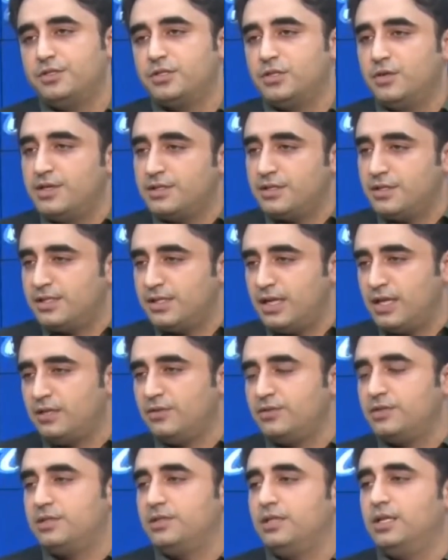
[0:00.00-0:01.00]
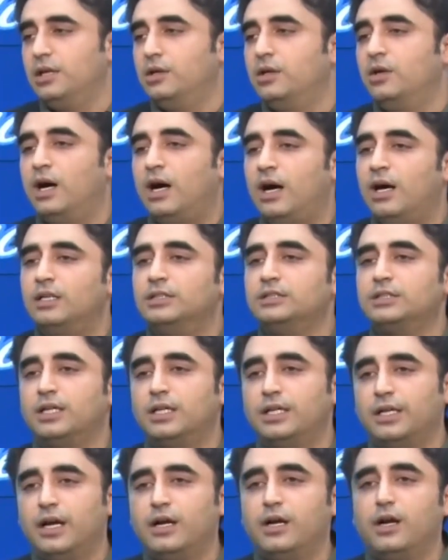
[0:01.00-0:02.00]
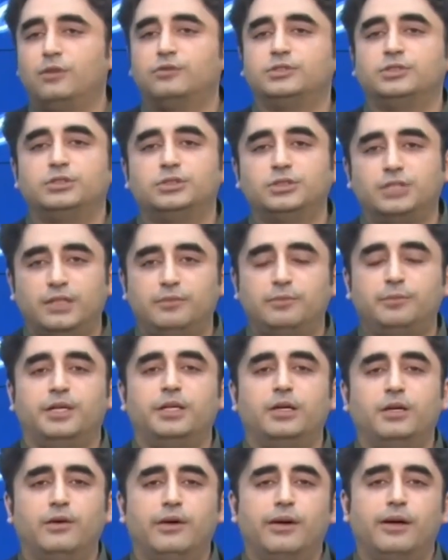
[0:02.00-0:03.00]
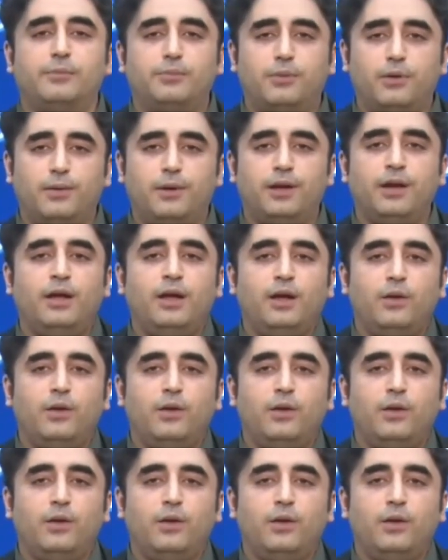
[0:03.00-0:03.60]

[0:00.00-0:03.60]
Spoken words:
So as a set of TORs, our young officers, everybody going abroad,